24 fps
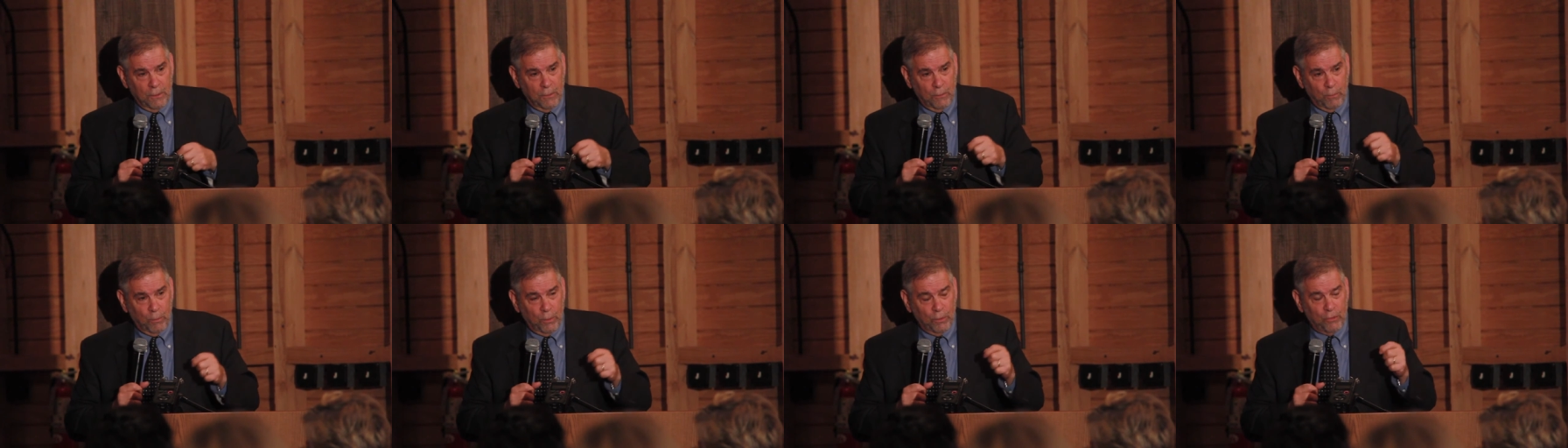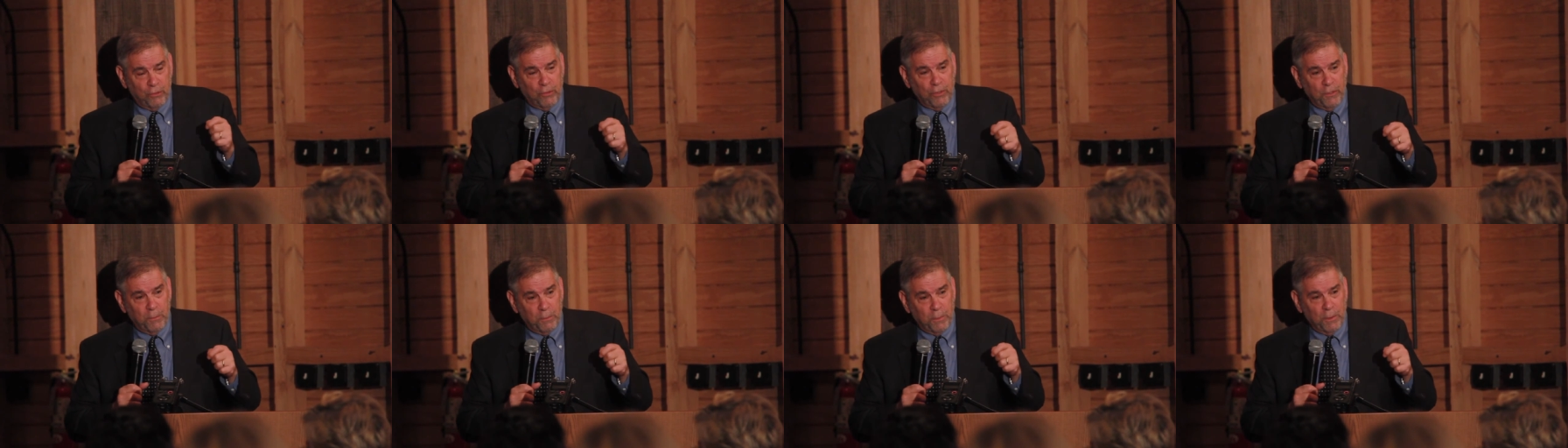we
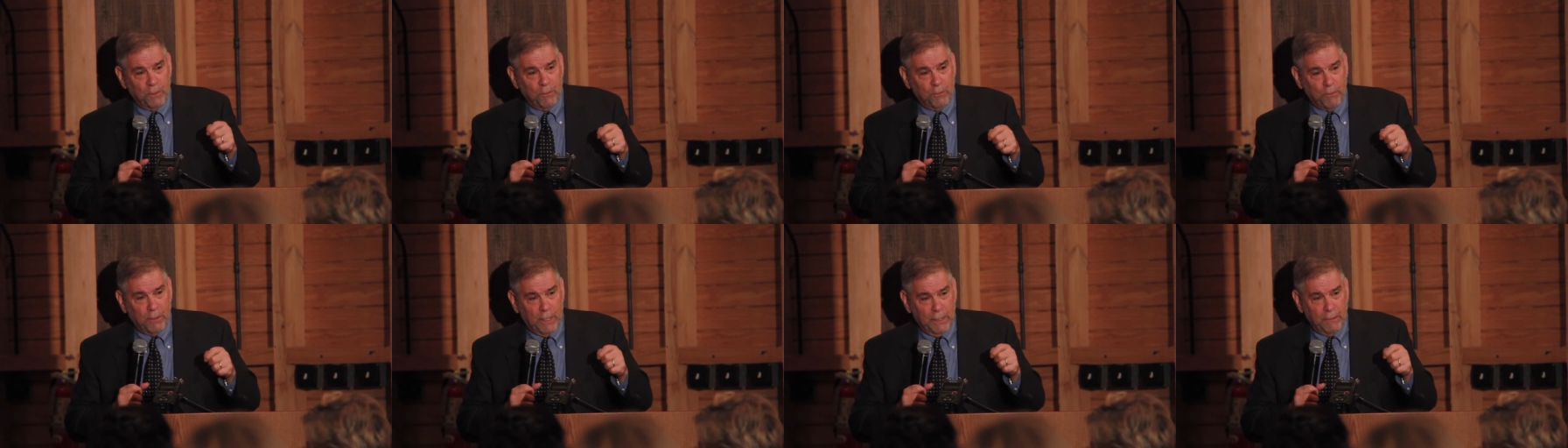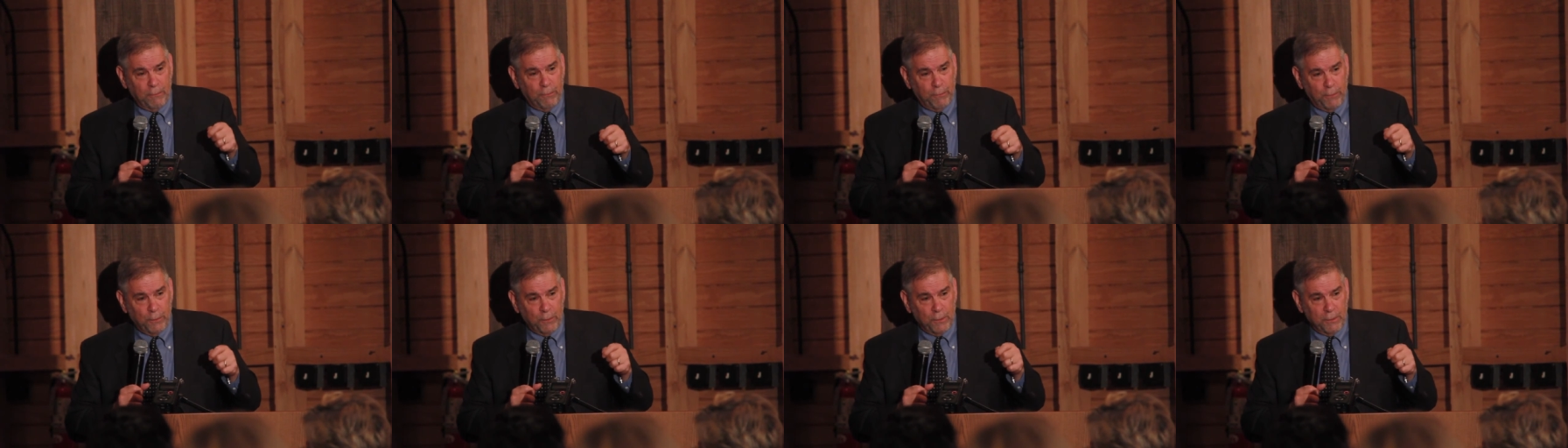should have been
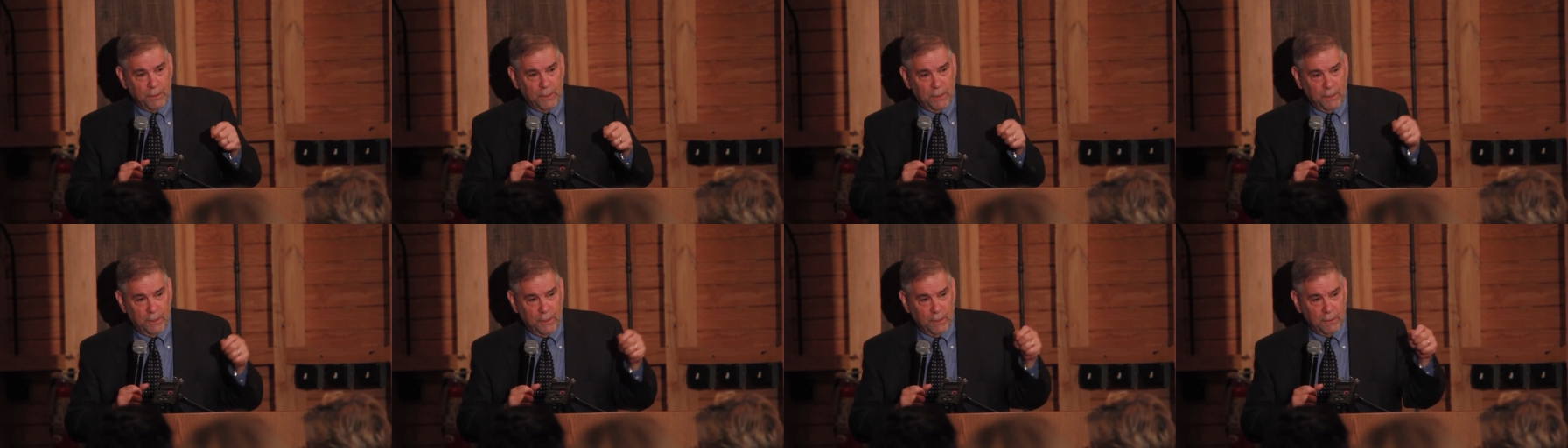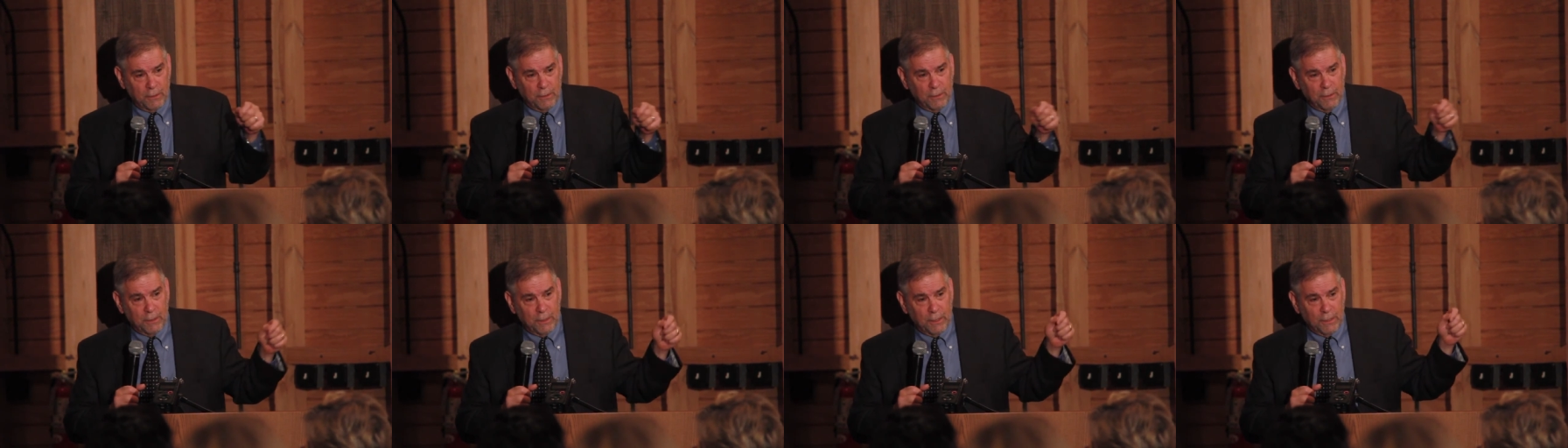grateful that
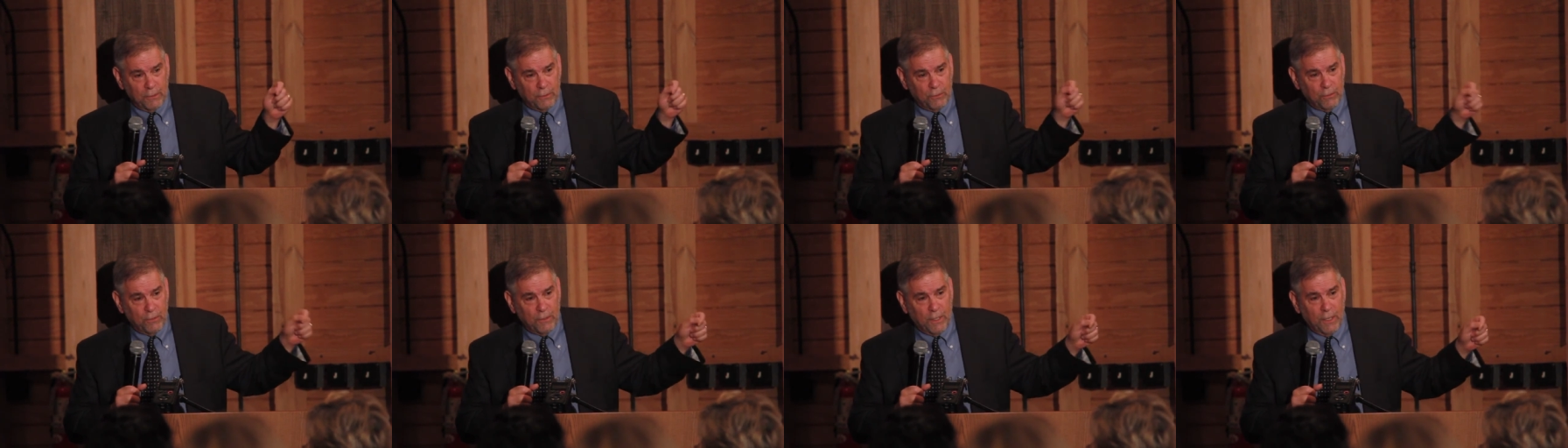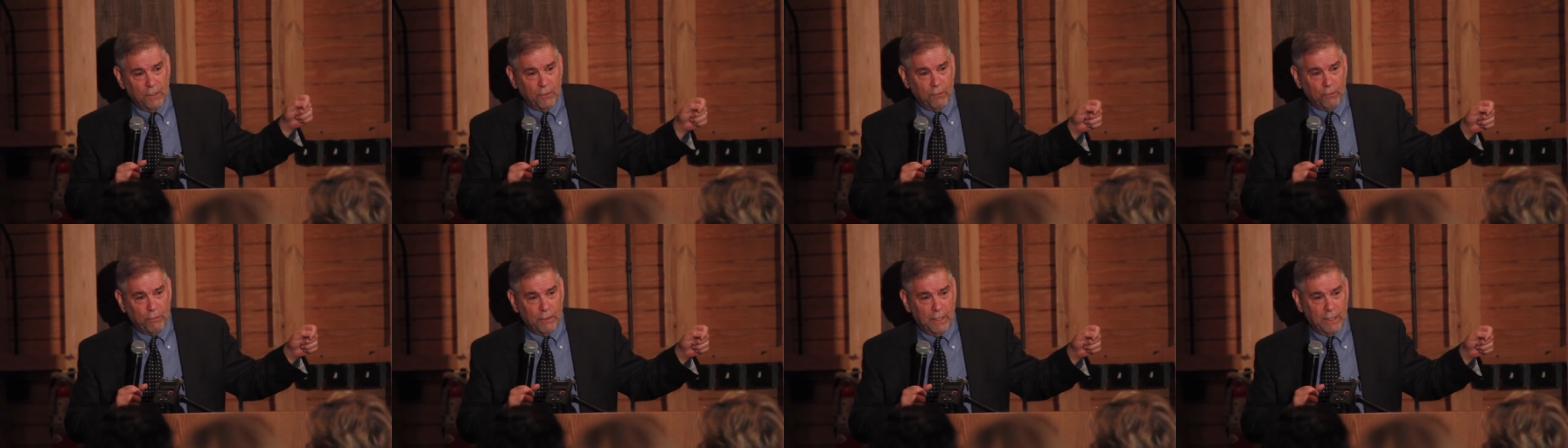Hitler got
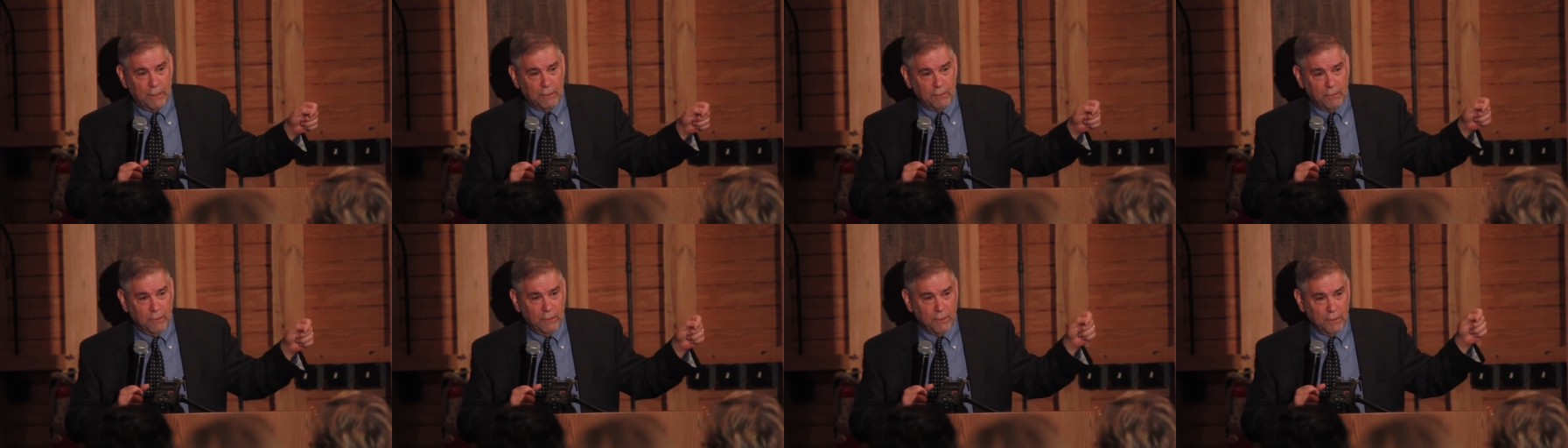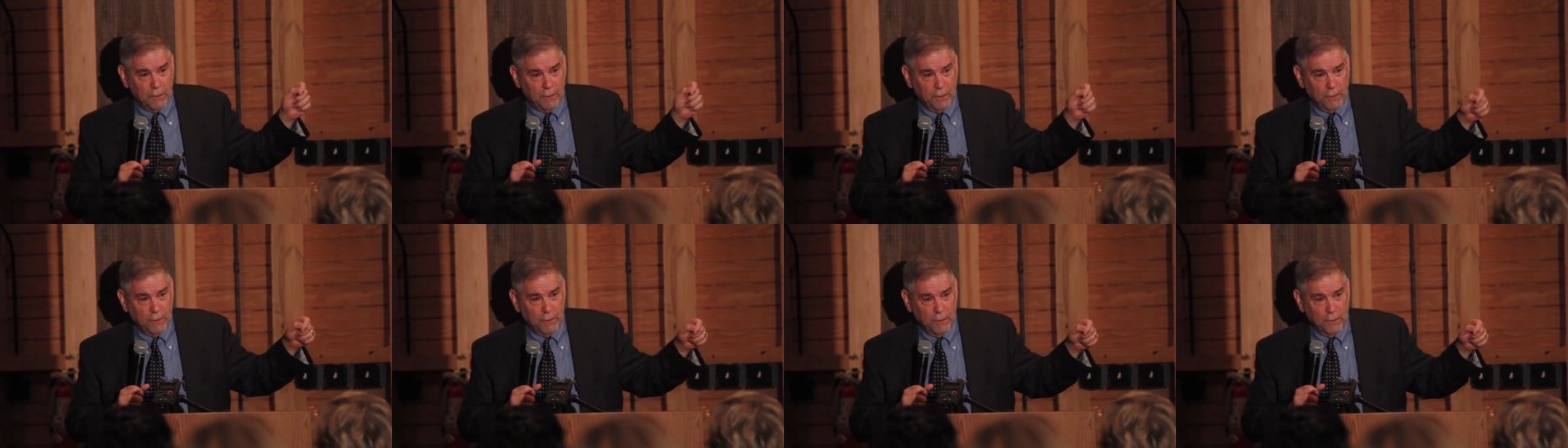sidetracked in
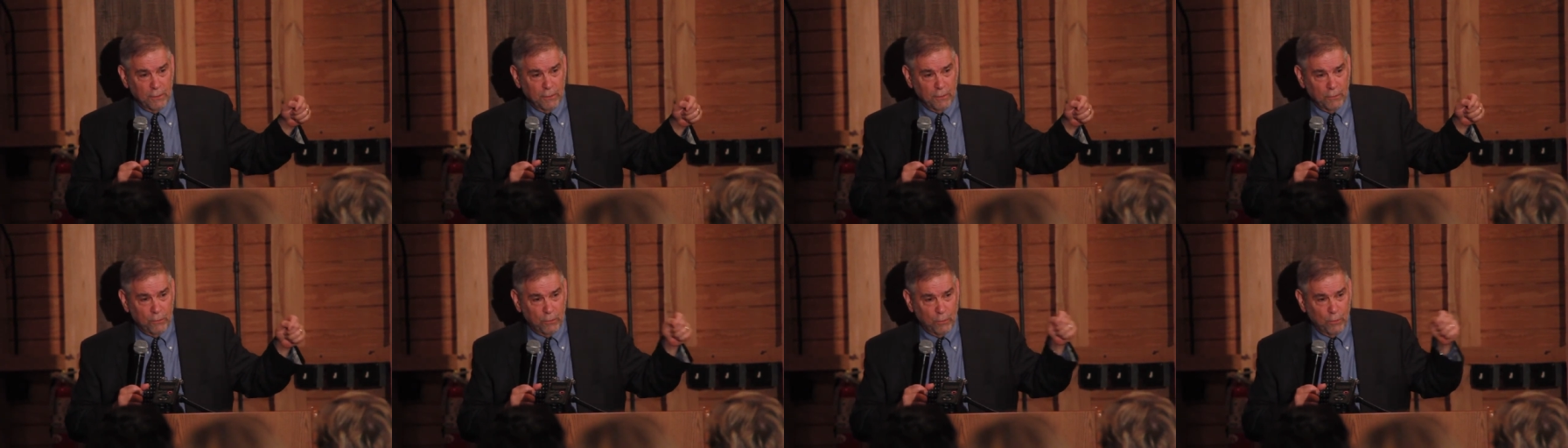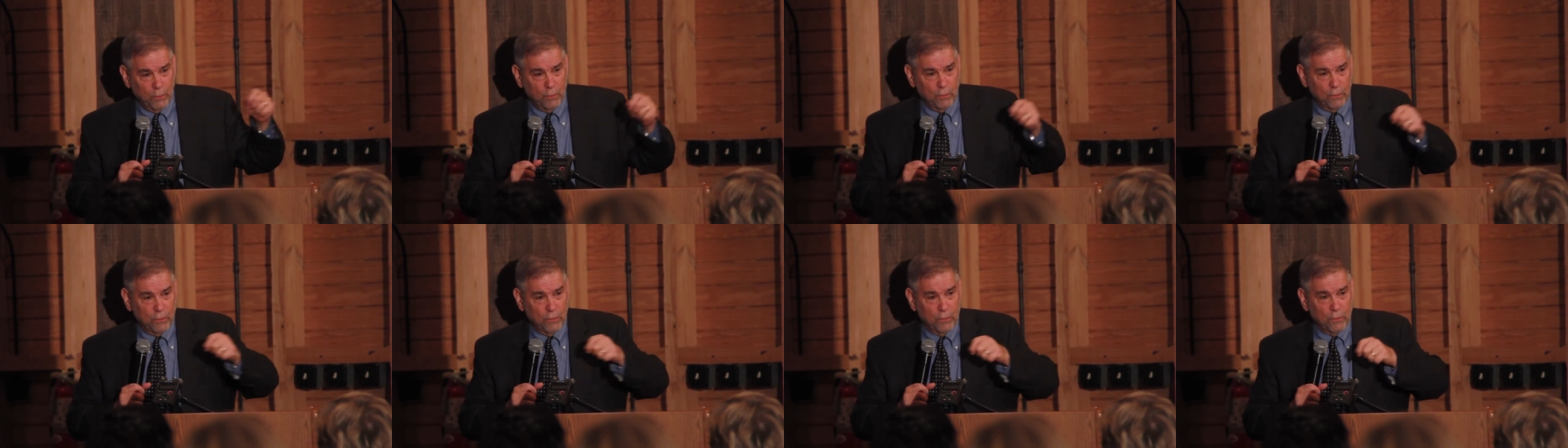killing the
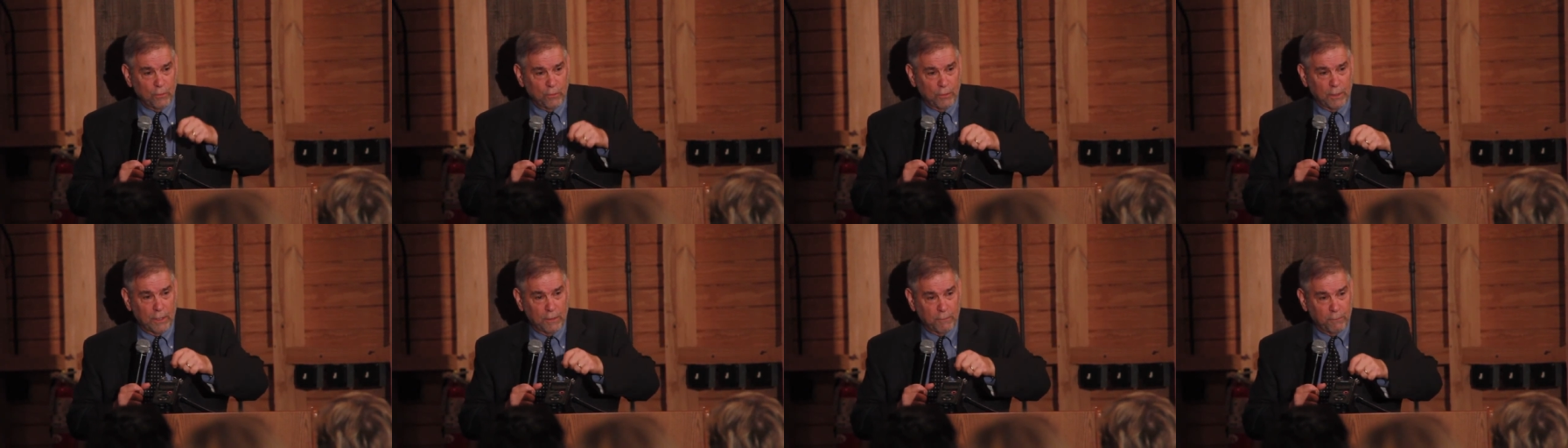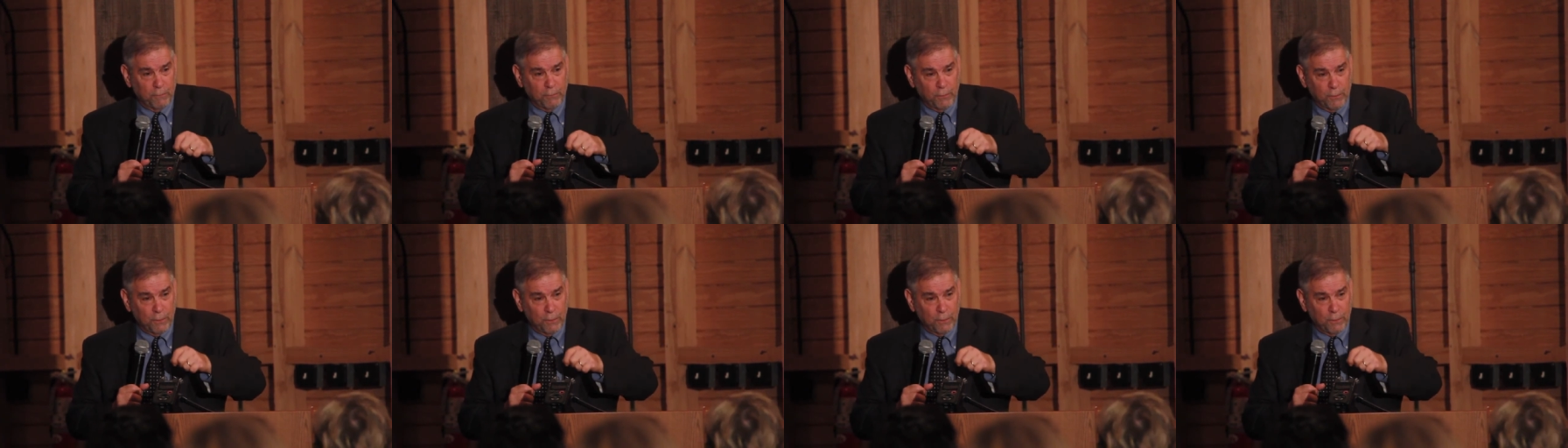Jews instead of